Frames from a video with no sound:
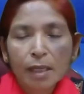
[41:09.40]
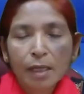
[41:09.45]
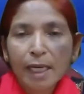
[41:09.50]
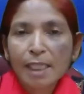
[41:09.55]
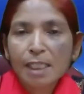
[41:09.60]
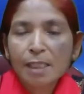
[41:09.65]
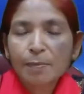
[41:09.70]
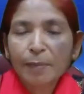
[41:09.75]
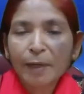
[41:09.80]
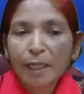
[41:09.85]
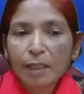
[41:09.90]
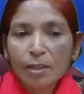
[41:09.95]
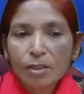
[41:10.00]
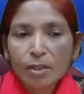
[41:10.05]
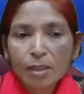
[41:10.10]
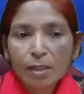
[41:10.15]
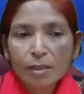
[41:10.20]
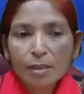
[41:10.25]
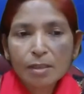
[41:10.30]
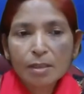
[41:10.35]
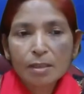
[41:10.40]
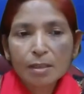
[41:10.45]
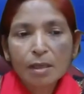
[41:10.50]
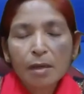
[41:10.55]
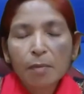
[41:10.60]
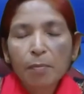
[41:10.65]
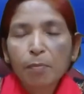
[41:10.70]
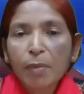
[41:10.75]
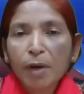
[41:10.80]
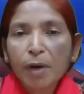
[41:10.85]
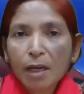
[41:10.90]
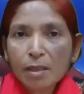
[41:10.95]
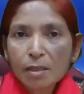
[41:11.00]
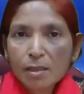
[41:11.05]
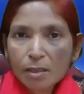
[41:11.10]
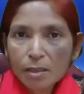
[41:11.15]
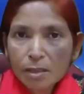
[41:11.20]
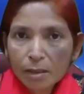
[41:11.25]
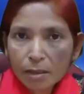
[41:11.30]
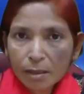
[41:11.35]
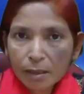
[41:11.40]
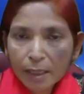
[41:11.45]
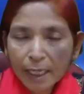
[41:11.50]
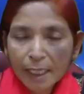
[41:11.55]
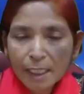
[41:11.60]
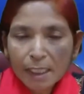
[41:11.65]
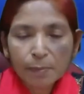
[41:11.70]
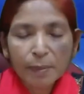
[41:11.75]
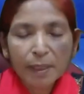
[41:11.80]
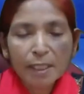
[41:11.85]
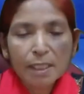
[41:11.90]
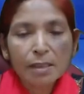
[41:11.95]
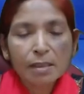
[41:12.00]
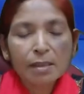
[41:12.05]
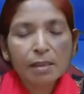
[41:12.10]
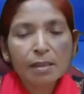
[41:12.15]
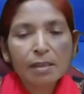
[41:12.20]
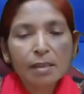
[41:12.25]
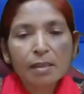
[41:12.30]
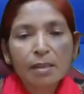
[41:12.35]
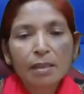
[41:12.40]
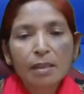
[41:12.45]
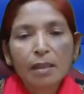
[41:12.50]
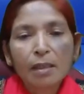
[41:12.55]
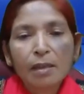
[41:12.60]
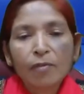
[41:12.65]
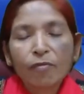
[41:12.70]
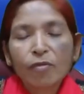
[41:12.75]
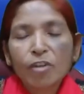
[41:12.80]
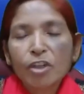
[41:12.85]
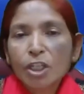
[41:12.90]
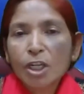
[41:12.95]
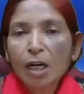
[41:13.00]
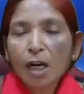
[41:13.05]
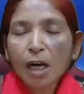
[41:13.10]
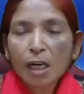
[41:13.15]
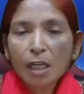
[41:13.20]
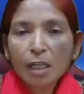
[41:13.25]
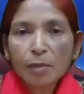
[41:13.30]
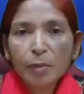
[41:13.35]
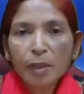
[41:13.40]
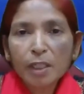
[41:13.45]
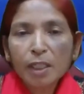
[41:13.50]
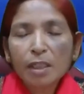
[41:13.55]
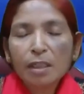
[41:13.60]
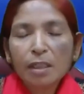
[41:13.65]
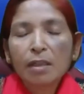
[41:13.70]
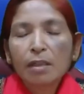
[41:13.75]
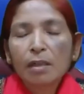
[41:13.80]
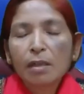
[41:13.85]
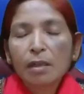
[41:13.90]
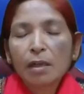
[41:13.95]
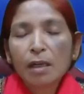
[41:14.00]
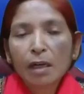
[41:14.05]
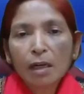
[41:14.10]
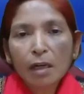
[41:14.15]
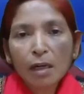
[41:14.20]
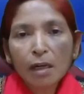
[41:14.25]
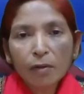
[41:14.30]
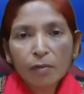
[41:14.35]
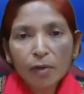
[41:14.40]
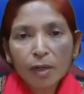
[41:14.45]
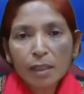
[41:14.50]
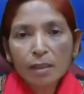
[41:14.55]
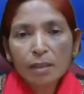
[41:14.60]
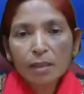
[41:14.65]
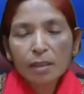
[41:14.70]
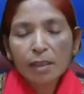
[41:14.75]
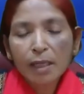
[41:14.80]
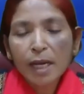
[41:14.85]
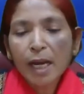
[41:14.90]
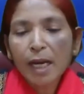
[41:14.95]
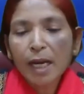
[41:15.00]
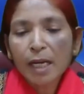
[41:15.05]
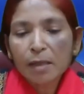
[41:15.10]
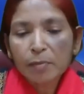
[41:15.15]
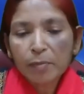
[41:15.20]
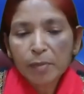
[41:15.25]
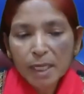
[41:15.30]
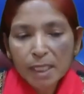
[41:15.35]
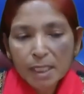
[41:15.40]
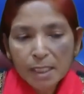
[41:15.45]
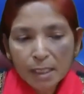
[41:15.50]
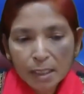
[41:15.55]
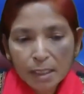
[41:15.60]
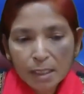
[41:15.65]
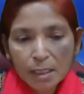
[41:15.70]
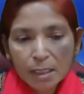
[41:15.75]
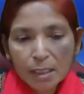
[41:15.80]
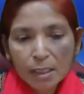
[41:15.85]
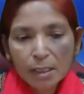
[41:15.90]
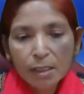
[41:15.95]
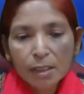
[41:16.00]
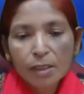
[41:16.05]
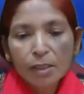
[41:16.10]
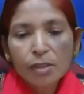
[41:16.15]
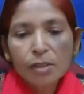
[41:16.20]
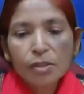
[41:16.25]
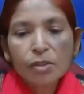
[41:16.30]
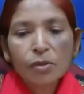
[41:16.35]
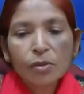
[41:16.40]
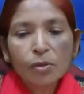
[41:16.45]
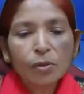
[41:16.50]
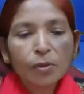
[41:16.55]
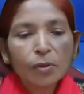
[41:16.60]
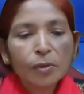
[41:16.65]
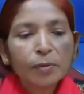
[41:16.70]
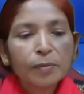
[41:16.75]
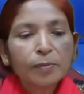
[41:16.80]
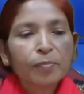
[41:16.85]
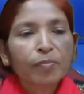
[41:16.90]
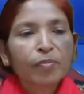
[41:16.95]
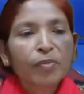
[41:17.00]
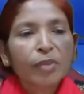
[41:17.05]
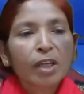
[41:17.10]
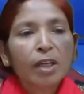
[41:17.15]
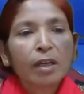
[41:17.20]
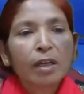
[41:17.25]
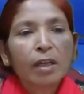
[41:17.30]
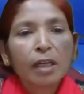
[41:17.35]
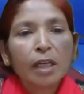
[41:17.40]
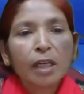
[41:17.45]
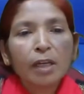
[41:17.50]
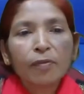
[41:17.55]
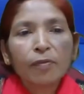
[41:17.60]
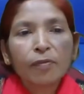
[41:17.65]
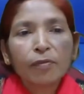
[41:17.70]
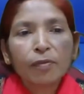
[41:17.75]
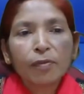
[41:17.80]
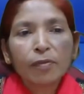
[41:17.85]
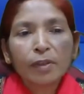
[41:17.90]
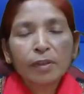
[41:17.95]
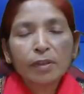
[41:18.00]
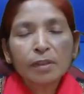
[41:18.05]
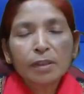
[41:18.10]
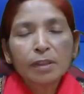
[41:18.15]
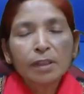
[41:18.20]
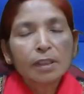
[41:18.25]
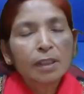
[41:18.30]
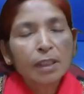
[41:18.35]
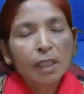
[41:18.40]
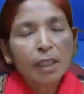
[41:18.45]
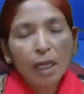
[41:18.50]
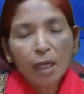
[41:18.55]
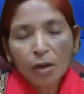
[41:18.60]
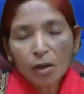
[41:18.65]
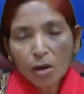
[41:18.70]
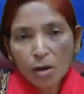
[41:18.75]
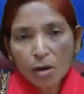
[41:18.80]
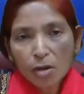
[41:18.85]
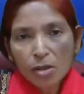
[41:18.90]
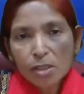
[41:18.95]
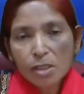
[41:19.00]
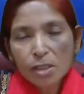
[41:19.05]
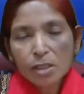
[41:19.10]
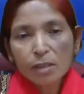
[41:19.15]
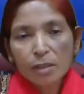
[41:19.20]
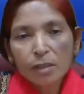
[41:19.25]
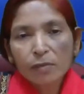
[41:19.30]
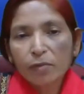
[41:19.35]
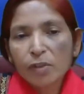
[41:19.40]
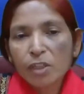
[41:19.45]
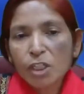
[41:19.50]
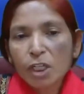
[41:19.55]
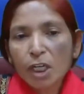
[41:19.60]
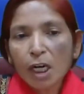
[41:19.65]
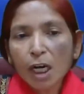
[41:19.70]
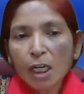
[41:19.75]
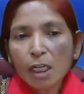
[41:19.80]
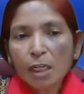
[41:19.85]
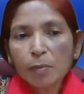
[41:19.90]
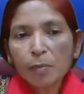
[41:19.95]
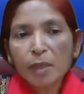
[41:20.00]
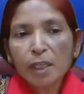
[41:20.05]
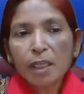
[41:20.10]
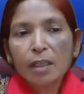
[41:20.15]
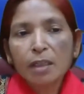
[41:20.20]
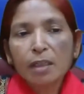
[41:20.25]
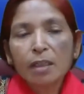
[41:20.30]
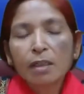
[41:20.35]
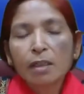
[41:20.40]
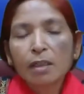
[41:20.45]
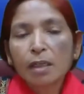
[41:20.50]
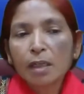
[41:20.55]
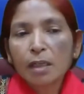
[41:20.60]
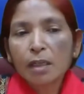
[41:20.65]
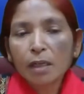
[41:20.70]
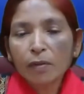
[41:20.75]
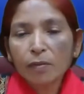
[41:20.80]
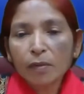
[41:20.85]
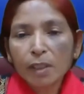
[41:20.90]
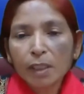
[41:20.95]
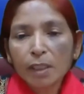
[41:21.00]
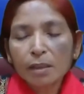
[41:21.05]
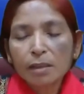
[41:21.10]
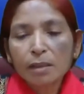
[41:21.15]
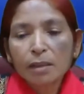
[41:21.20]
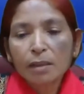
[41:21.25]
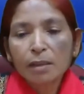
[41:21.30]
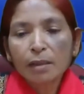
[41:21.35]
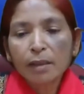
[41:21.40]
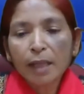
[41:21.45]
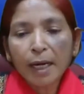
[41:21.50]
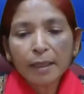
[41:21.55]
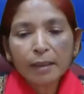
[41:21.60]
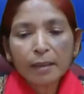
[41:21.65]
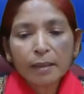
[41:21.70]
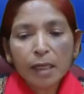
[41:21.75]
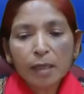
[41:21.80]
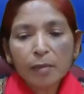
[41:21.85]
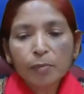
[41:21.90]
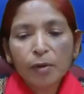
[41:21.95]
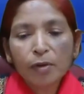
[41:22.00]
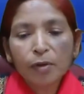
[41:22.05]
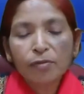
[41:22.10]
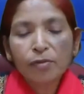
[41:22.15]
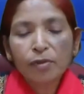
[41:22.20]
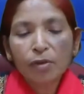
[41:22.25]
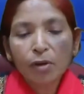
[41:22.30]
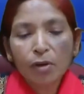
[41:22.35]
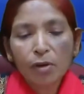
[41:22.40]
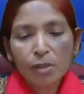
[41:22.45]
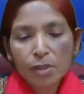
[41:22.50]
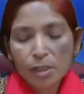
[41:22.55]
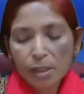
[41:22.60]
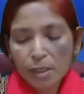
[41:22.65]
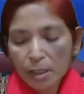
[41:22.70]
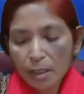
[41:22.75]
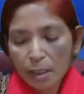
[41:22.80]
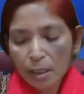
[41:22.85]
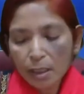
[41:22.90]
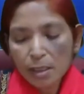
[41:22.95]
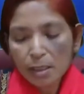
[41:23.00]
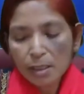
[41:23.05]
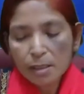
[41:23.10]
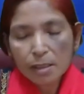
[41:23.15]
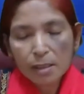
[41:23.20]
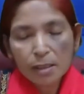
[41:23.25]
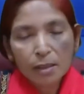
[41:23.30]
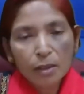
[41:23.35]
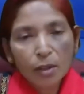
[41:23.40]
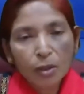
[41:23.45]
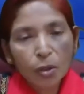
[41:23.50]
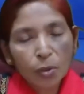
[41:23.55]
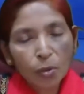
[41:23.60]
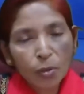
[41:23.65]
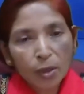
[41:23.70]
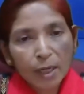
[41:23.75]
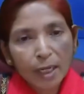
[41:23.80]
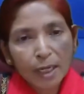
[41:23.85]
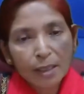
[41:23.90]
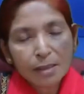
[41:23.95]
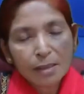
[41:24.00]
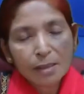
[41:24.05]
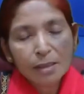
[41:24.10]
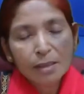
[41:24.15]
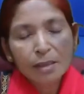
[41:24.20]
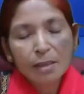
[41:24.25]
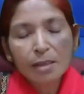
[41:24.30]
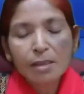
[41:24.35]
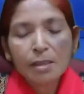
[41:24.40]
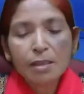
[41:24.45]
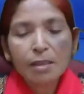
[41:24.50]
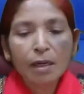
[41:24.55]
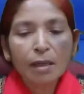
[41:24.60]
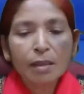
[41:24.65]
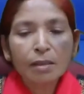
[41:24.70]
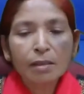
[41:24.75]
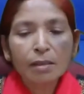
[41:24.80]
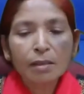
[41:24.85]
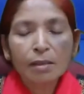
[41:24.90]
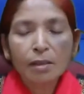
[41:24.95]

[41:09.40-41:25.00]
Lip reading: expenditures, past expenses, which can't be recovered at present. So, if the cost which can't be recovered, that type of cost is known as sunk